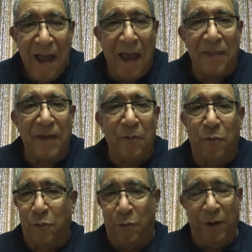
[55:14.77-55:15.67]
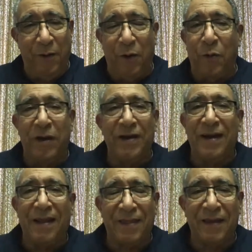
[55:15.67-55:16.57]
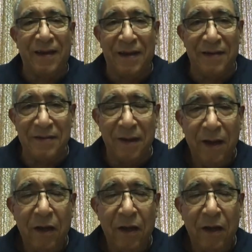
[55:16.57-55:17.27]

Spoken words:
and then we don't know what nothing is.